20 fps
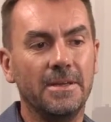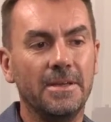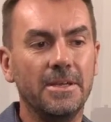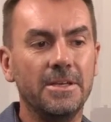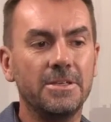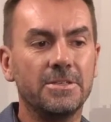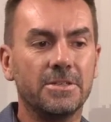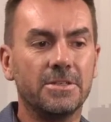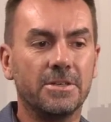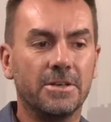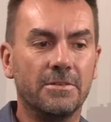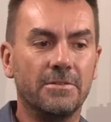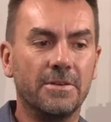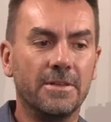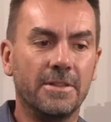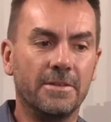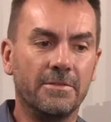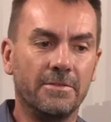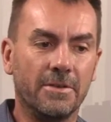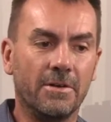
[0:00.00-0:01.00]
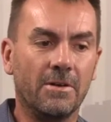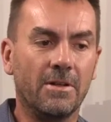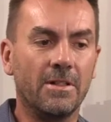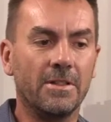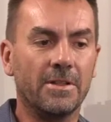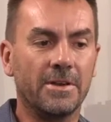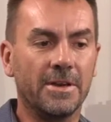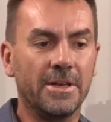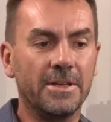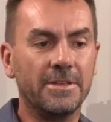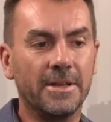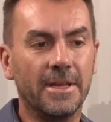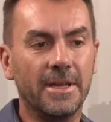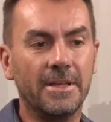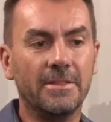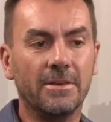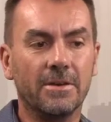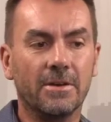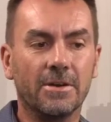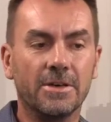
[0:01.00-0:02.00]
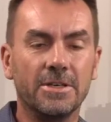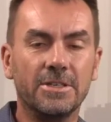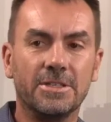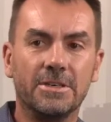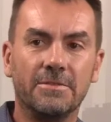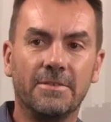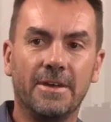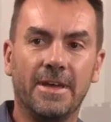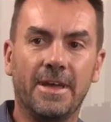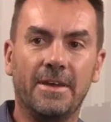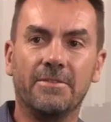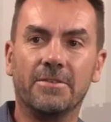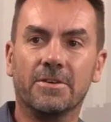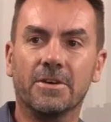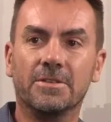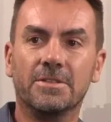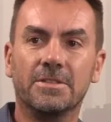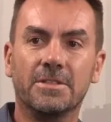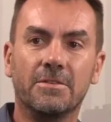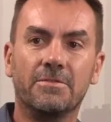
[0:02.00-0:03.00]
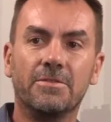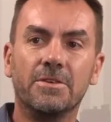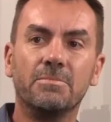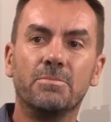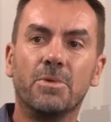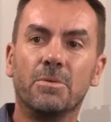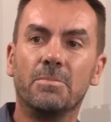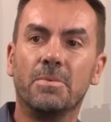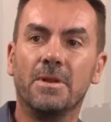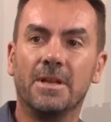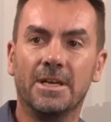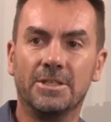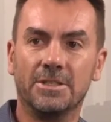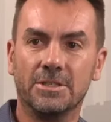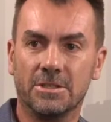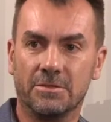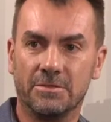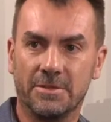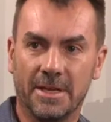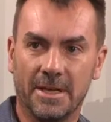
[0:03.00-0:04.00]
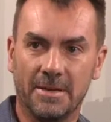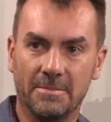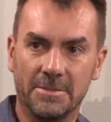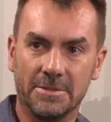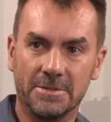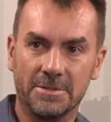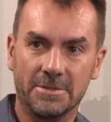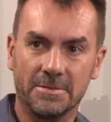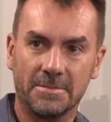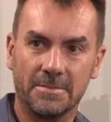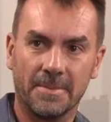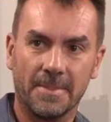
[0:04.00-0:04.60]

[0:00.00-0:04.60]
each river, the Vaal, the Riet and the Orange River, have got different populations of diamonds.